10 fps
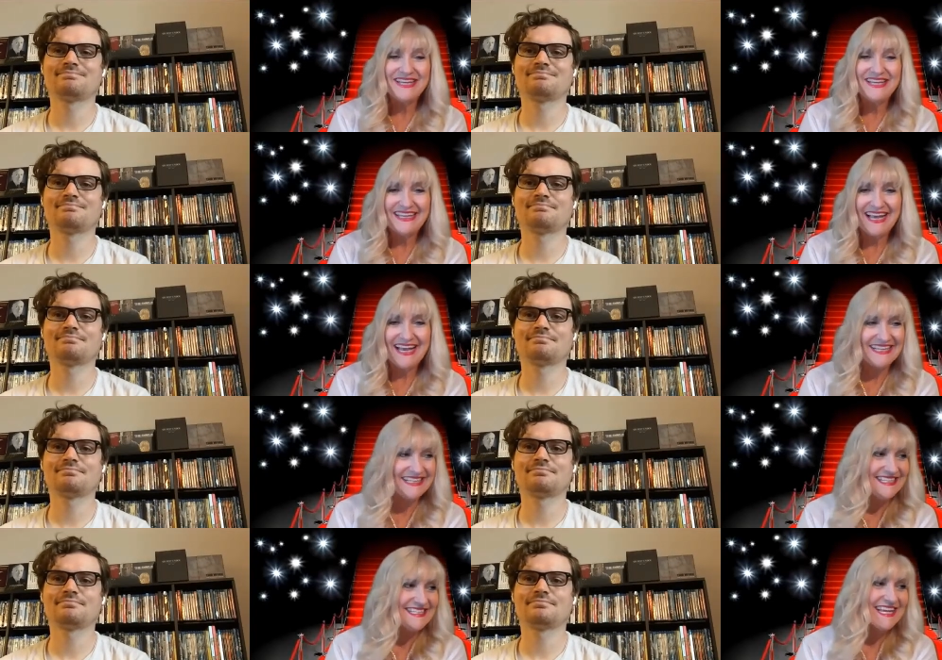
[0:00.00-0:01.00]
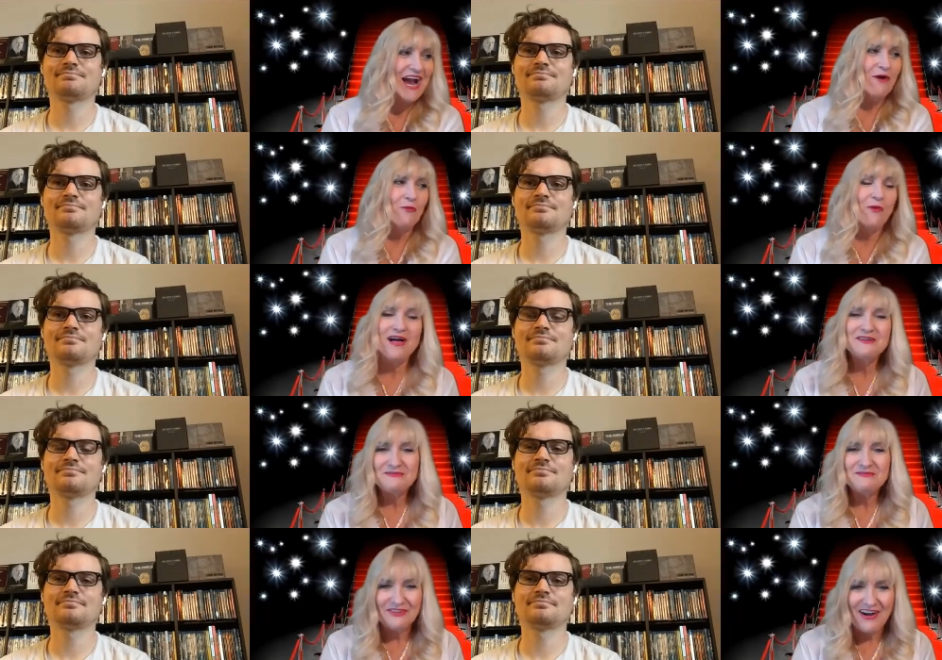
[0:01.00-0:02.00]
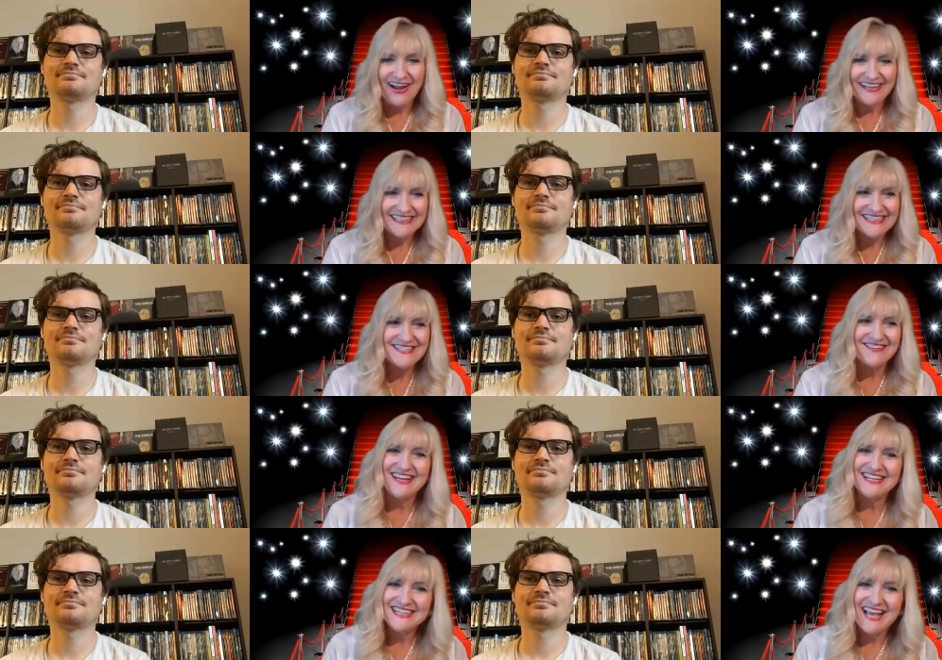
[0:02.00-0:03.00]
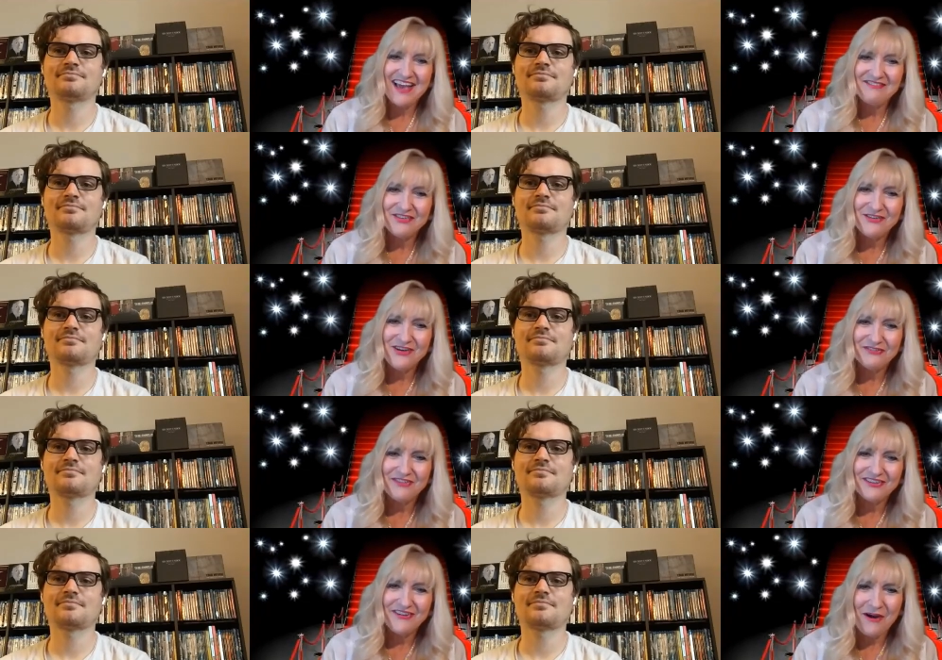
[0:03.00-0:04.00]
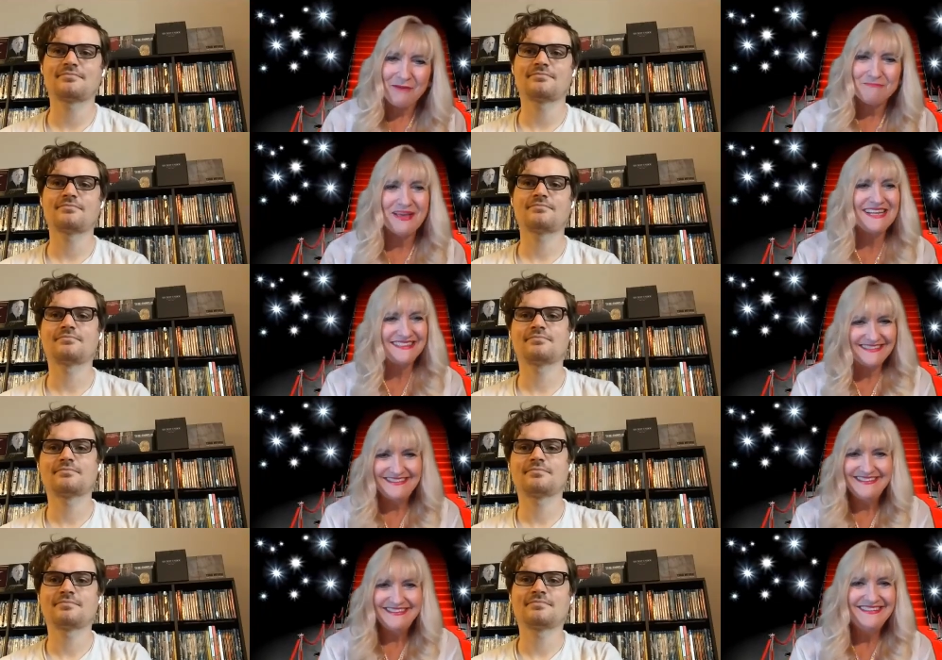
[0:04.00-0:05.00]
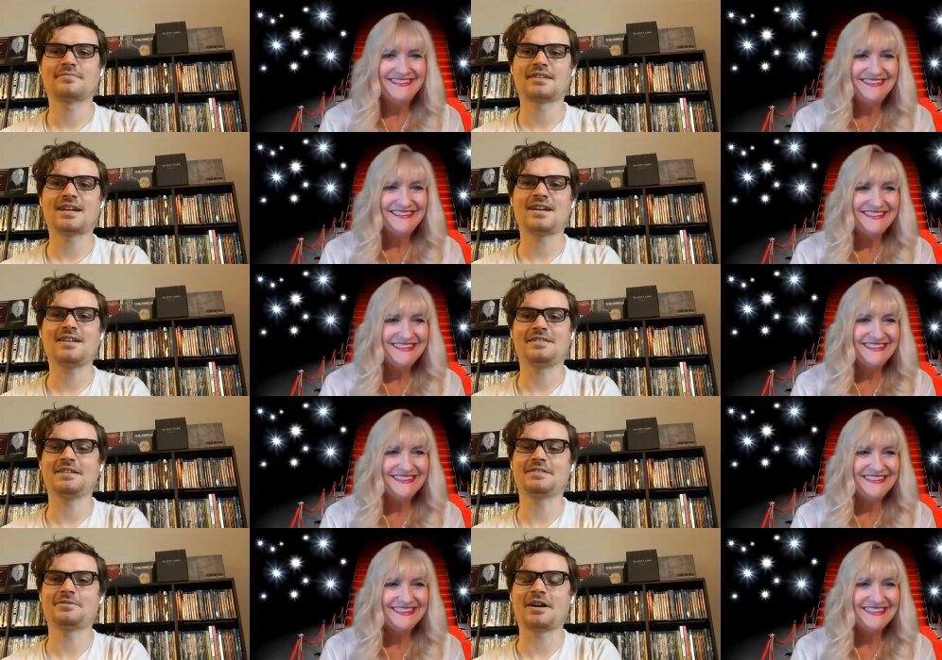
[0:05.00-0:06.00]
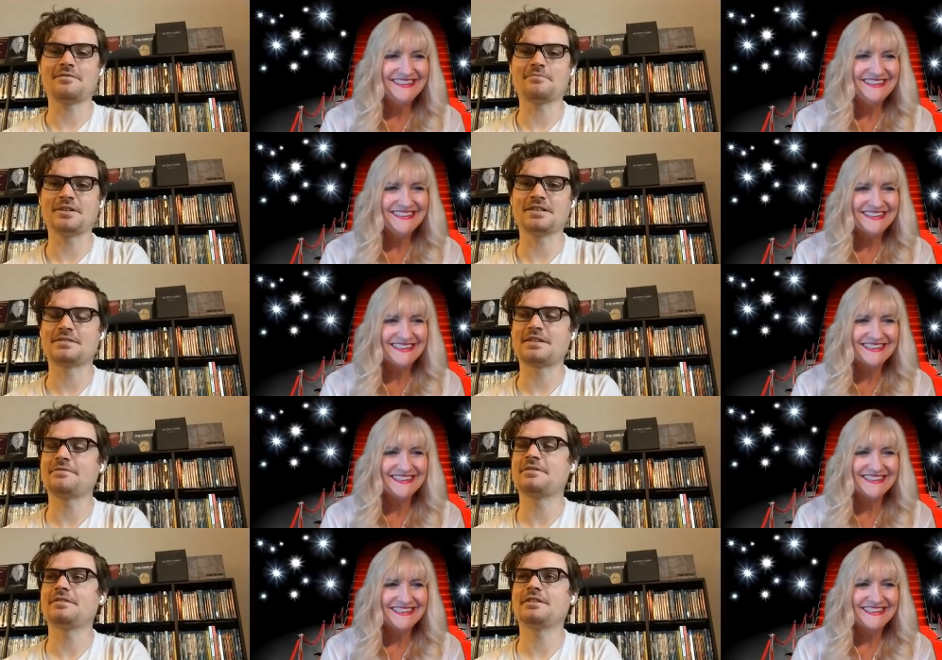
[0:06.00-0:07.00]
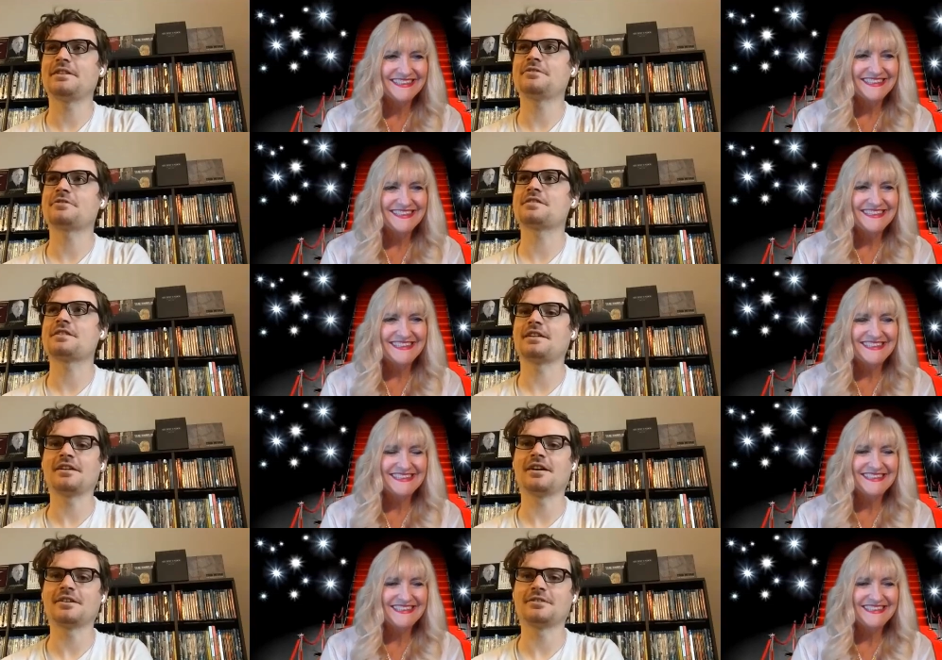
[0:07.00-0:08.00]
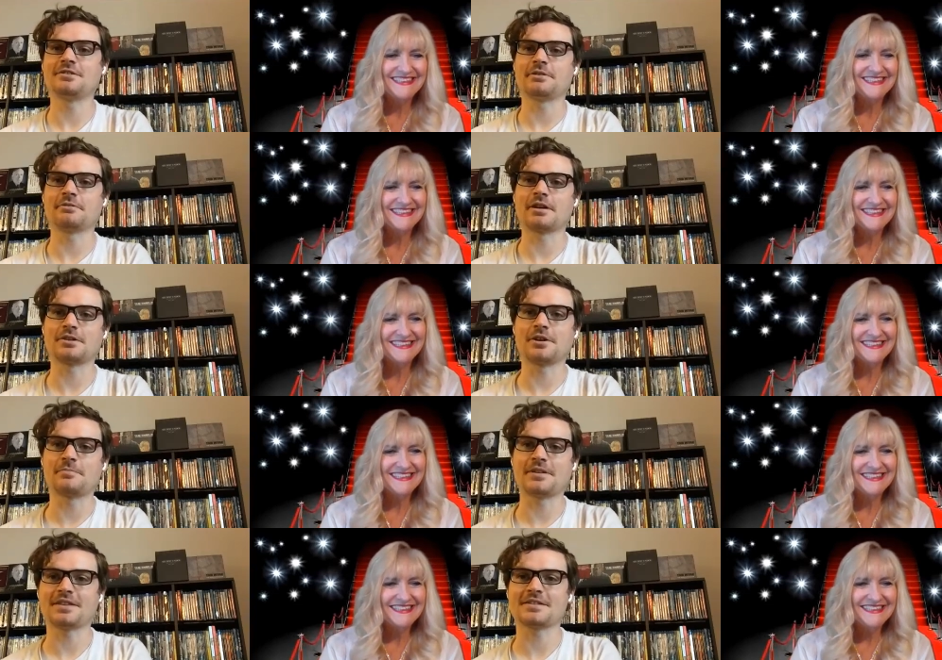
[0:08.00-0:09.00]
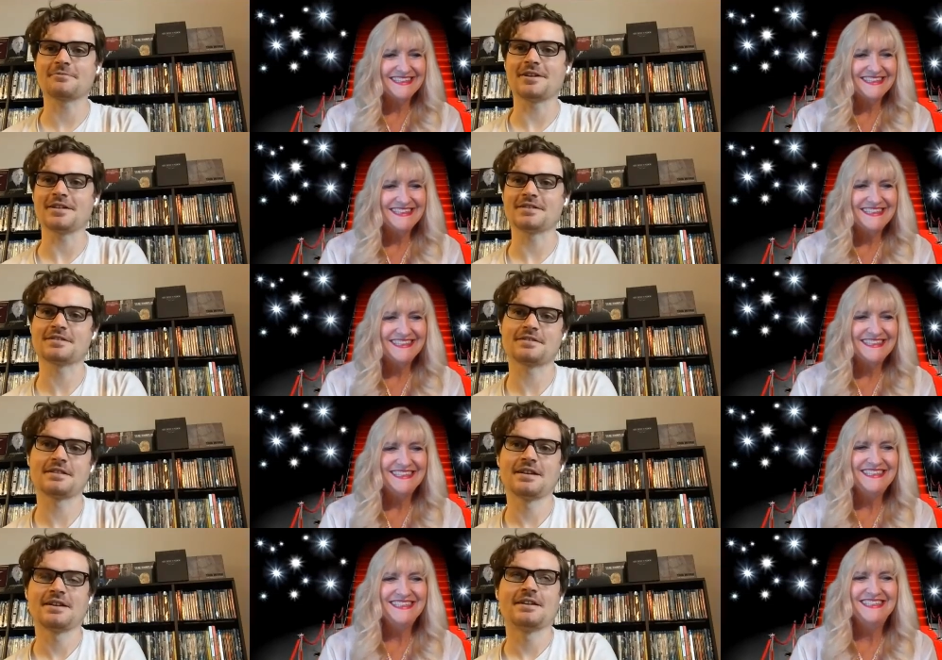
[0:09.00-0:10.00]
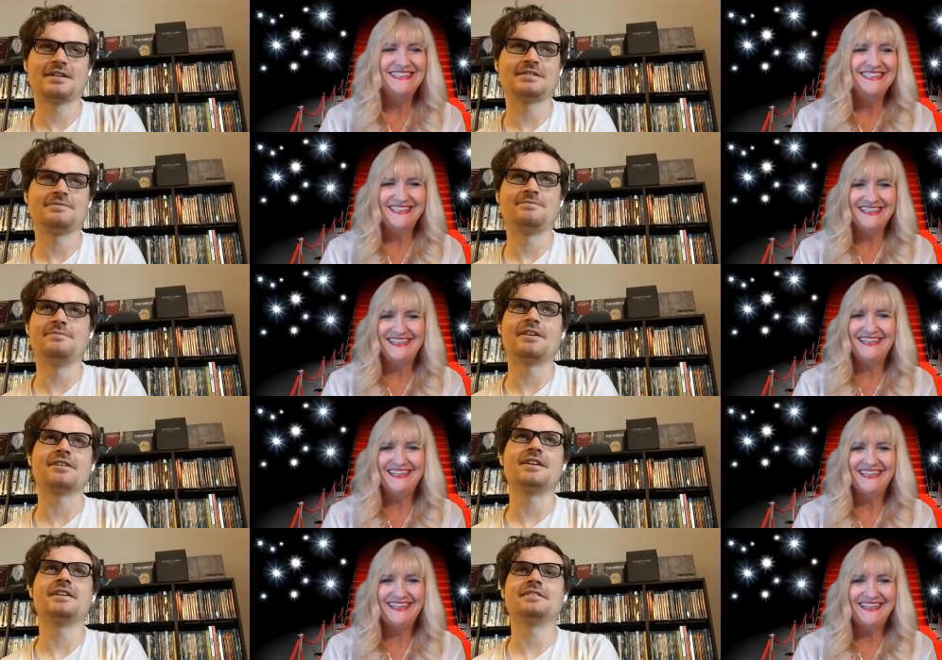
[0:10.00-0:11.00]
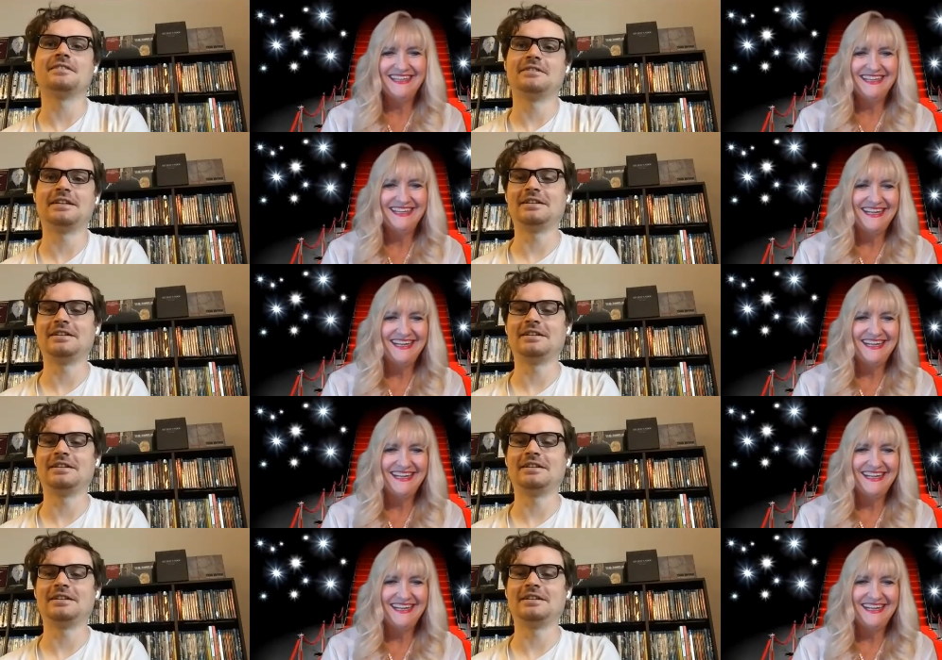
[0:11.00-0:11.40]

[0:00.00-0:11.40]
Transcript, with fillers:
Speaker 1: Weekend. Welcome, Ryan. So nice to have you on the red carpet. Hi,
Speaker 2: thanks for having me. It's definitely interesting uh, doing the red carpet this way. It's very uh,